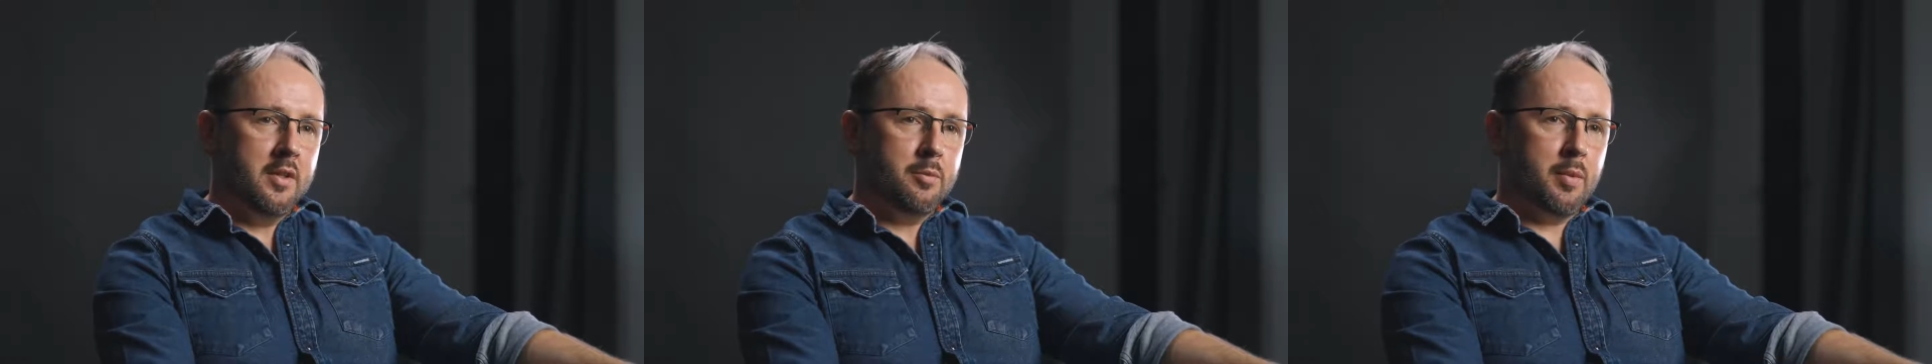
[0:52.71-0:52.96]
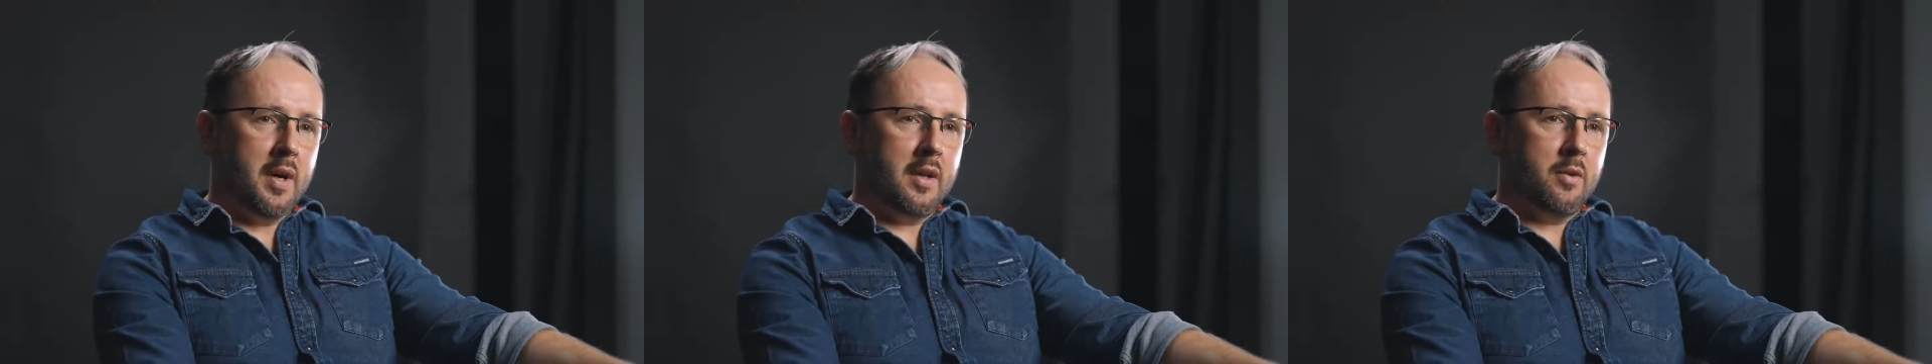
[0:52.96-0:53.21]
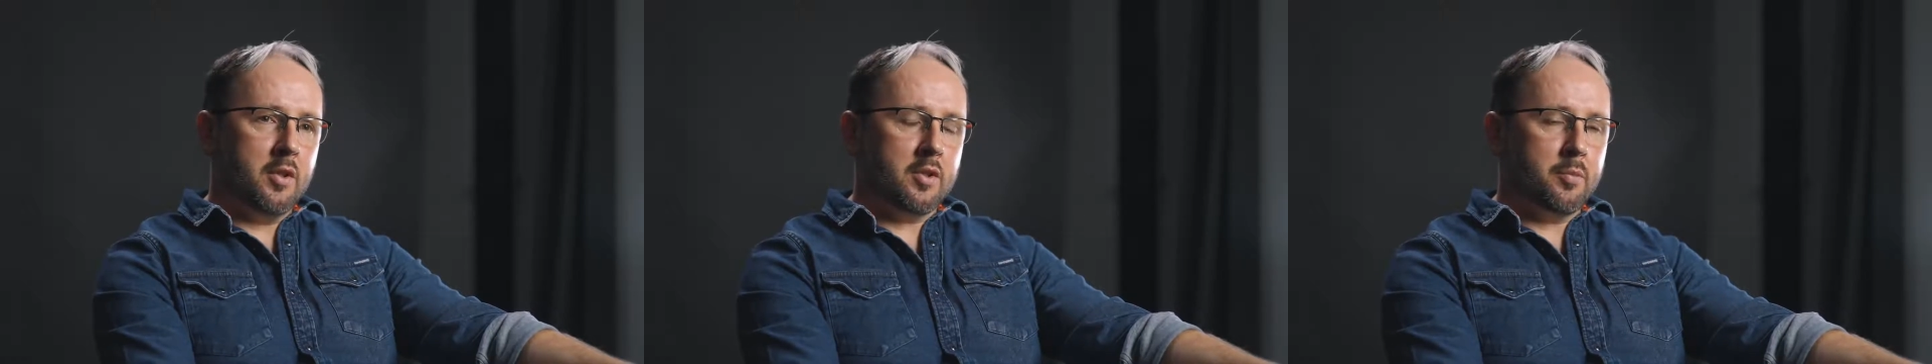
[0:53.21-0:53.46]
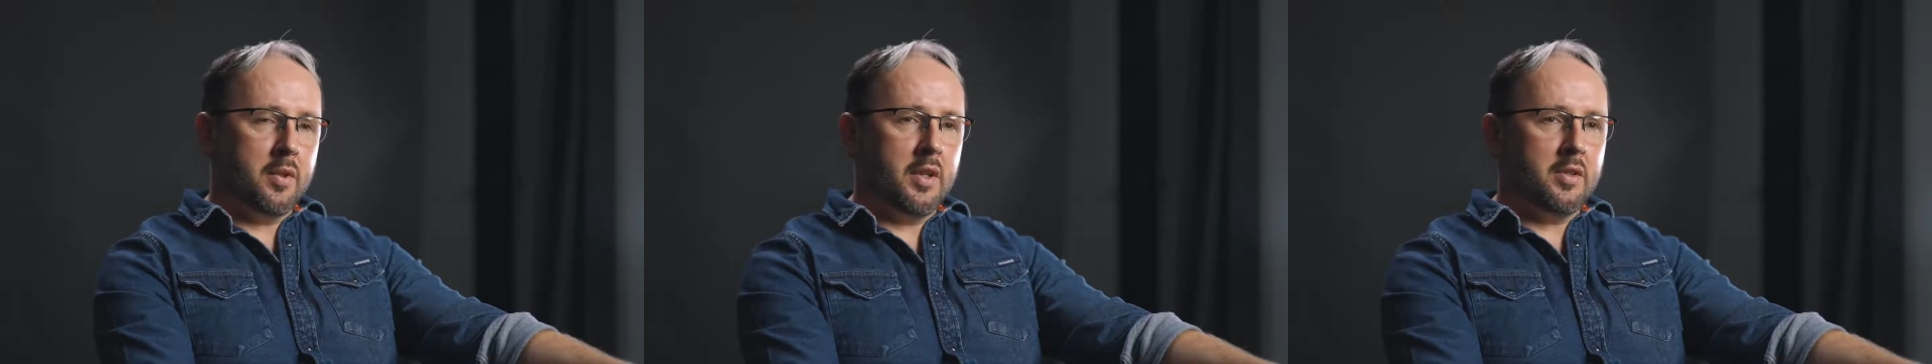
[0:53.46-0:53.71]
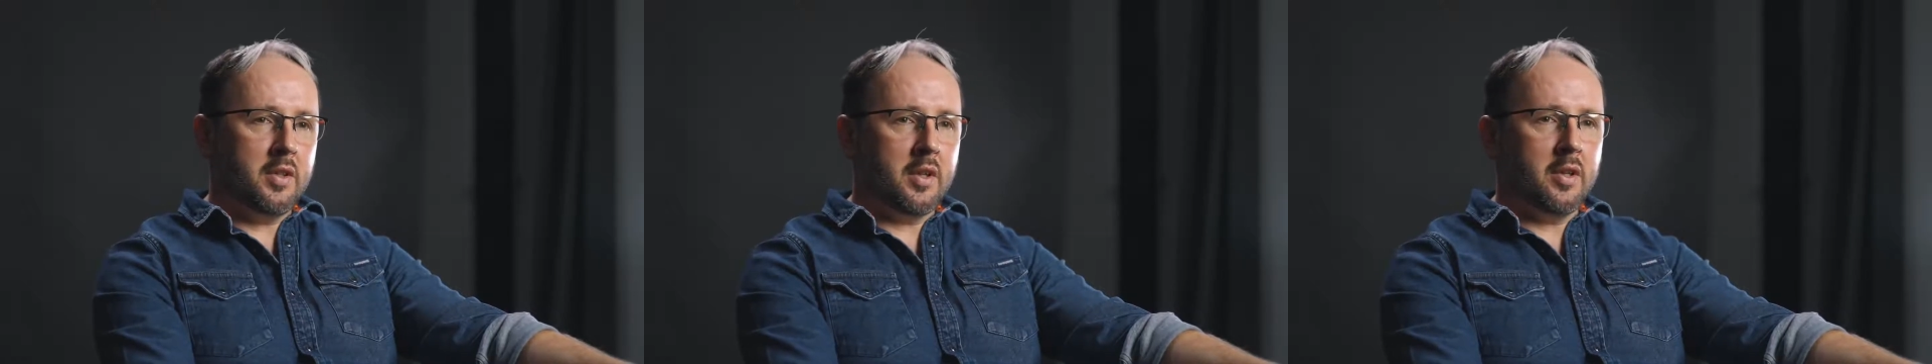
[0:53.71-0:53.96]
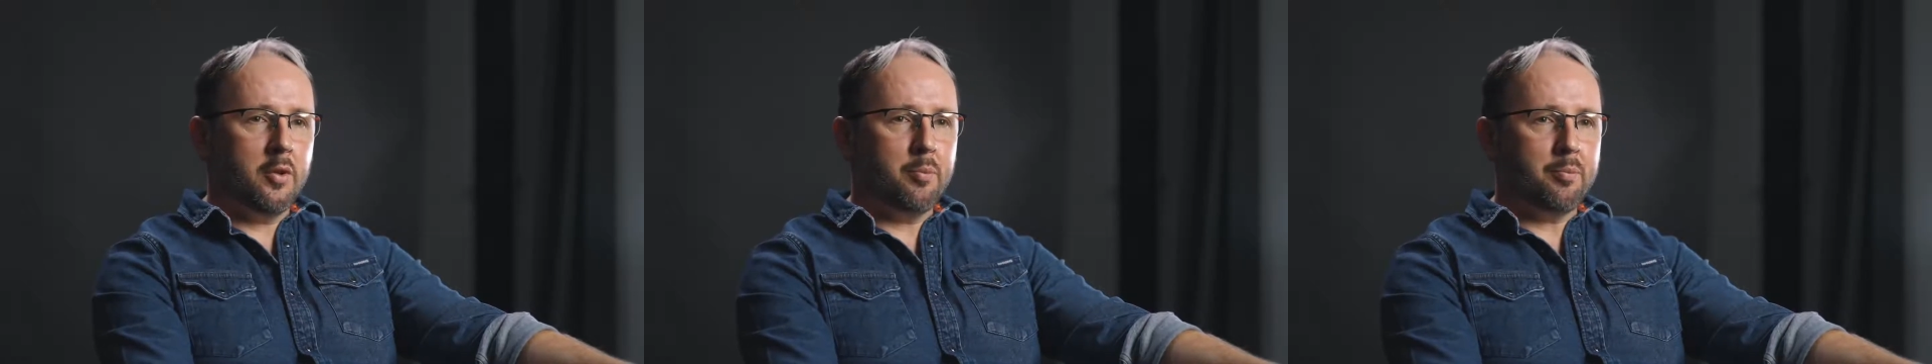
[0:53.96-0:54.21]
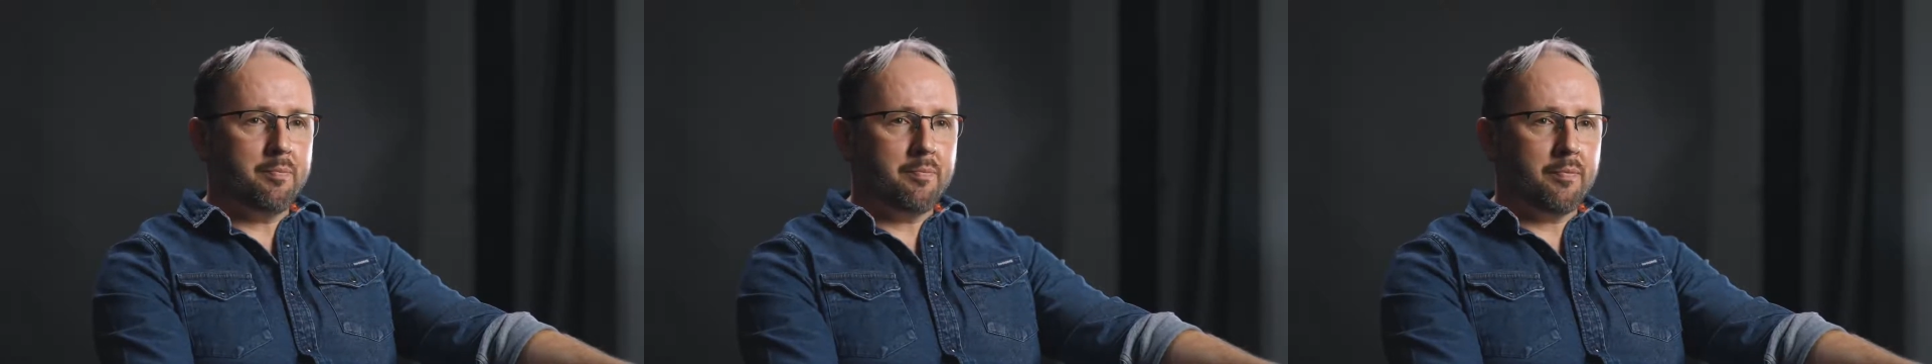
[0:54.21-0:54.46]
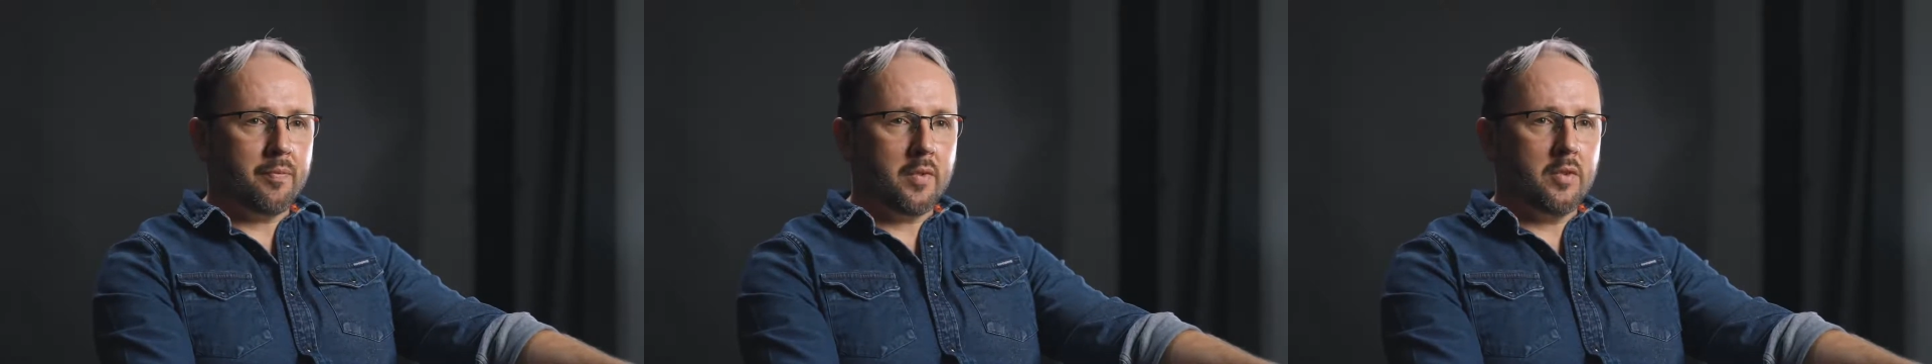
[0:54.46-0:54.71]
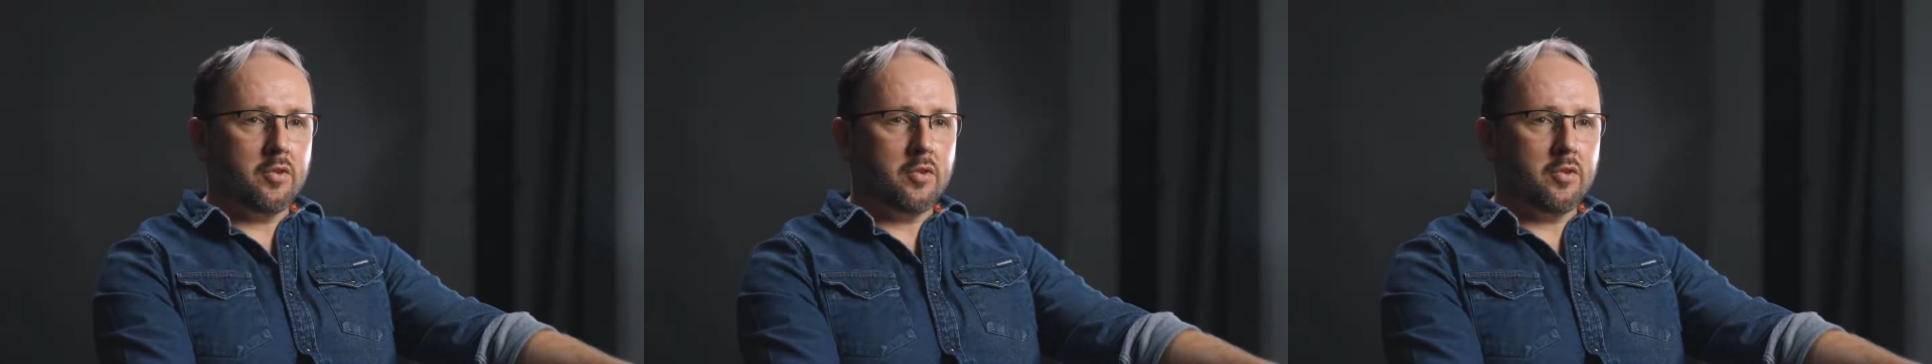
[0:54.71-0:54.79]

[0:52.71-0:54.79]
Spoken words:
part of the Roads Policing Group, the